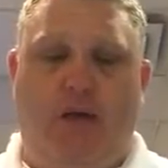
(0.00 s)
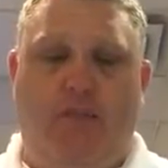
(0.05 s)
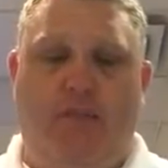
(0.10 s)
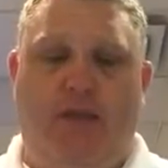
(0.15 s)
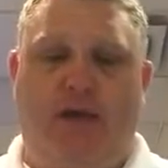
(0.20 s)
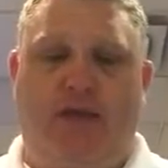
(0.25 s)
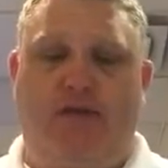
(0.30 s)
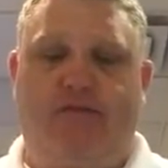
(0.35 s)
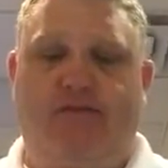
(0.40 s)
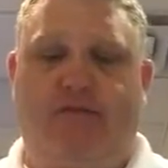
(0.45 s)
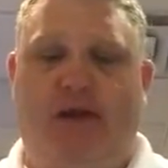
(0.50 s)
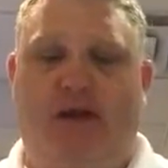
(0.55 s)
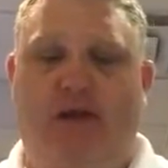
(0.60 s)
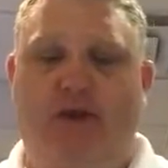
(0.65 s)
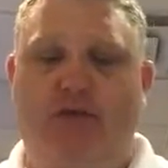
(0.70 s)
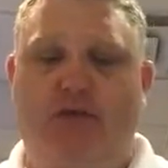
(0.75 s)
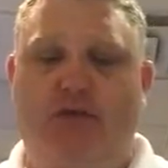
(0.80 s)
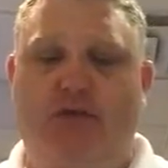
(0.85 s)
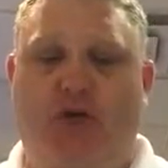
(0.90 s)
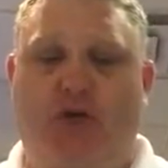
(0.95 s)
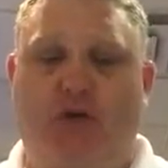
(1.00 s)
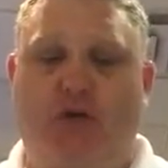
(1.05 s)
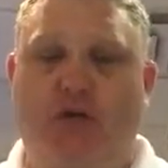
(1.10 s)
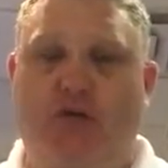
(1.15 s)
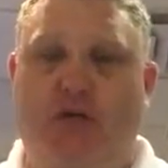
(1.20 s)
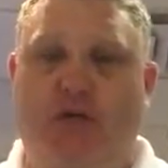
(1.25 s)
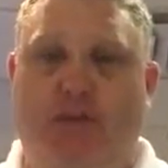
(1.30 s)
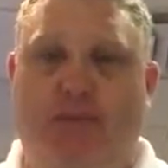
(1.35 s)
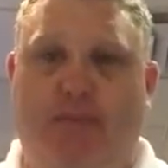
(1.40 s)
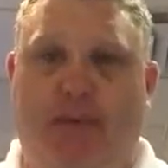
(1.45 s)
make a fire starter
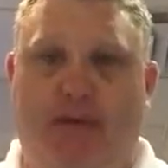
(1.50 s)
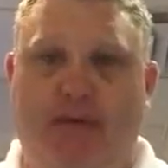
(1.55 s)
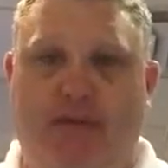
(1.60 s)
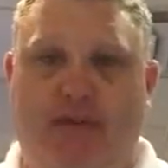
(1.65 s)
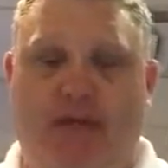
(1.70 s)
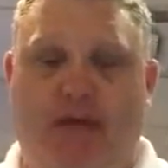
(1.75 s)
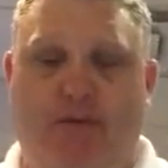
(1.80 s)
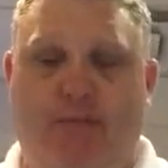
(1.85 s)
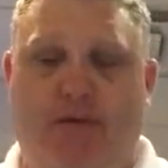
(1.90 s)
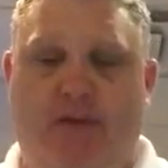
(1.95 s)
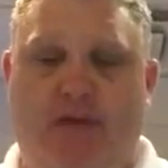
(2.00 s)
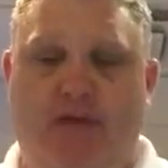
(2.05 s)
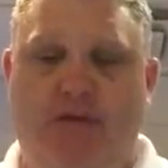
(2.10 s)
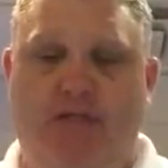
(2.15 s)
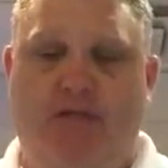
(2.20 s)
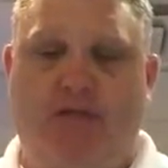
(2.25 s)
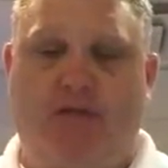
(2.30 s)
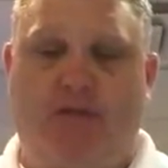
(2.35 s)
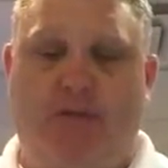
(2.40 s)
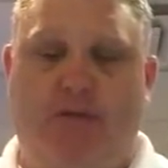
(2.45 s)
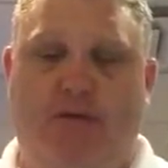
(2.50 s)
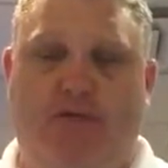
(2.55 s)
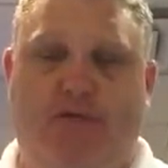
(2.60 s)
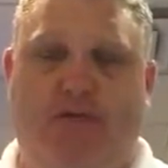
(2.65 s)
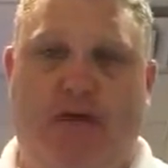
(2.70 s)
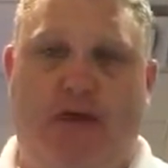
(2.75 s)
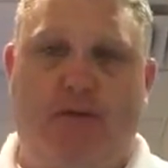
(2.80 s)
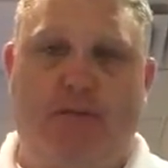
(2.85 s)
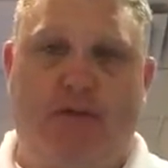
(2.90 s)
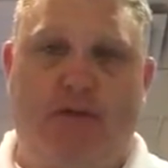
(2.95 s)
step by step. And this is from the
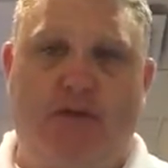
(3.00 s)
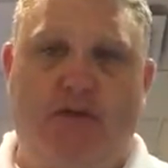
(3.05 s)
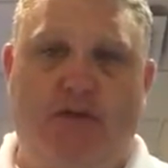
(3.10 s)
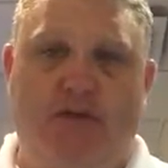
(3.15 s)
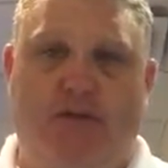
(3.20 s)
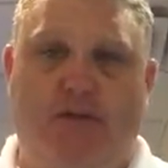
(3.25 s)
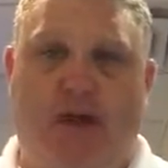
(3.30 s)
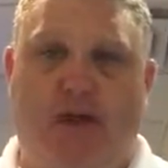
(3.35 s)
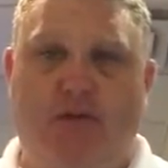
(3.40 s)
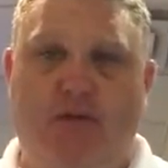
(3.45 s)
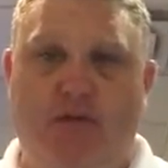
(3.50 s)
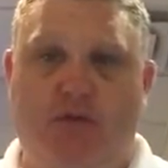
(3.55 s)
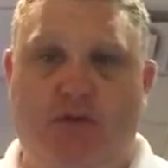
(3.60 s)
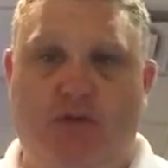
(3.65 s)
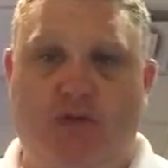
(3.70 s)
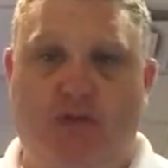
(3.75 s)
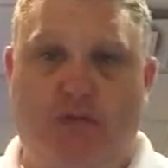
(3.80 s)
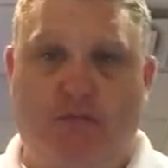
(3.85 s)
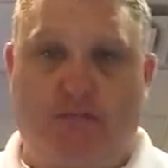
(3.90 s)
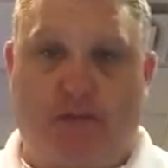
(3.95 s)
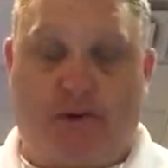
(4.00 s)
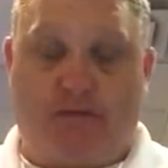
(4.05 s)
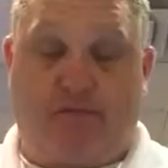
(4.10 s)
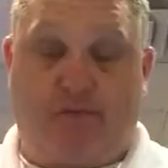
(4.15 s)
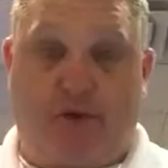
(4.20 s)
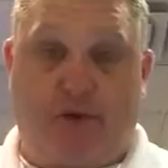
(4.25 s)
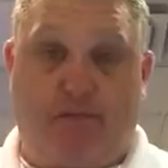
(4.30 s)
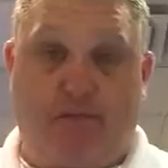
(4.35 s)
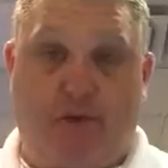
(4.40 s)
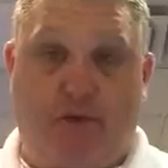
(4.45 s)
Family Survival System by
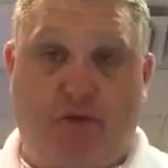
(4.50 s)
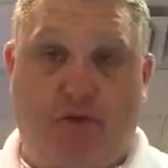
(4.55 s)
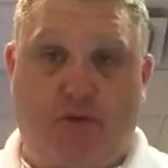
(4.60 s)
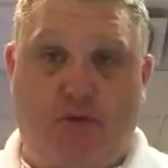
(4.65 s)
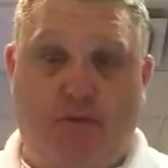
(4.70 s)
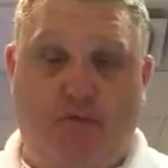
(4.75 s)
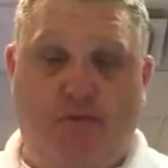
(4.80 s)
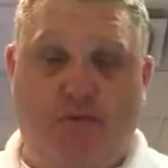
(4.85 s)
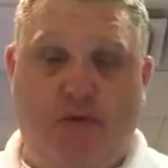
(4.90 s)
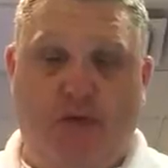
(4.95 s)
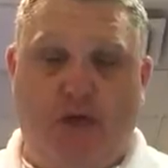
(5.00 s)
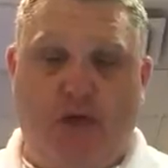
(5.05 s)
Frank Mitchell.